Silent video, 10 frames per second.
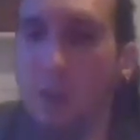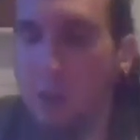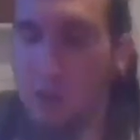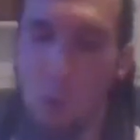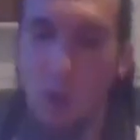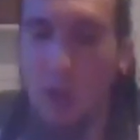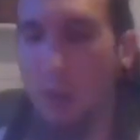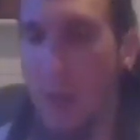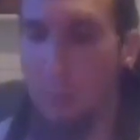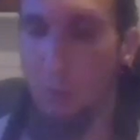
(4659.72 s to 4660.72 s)
and it's quite
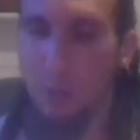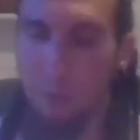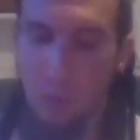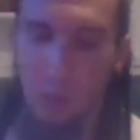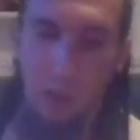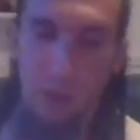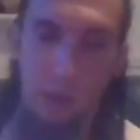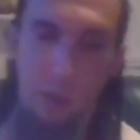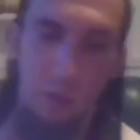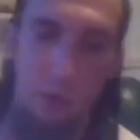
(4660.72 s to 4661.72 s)
elaborate.
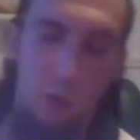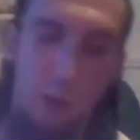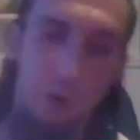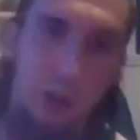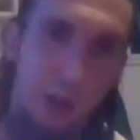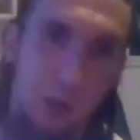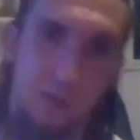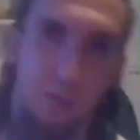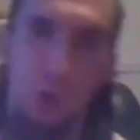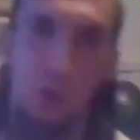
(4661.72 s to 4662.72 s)
Robert Eggers'
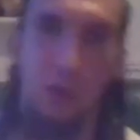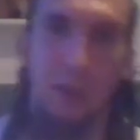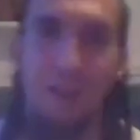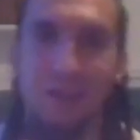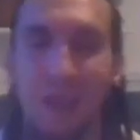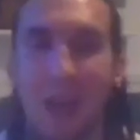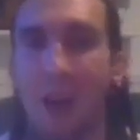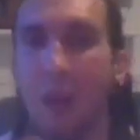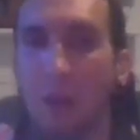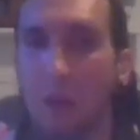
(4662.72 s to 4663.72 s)
version is not
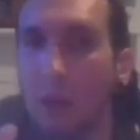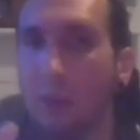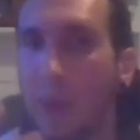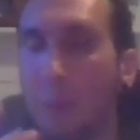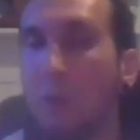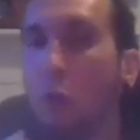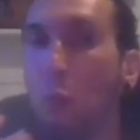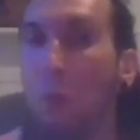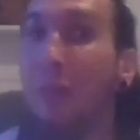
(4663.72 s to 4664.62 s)
attempting to be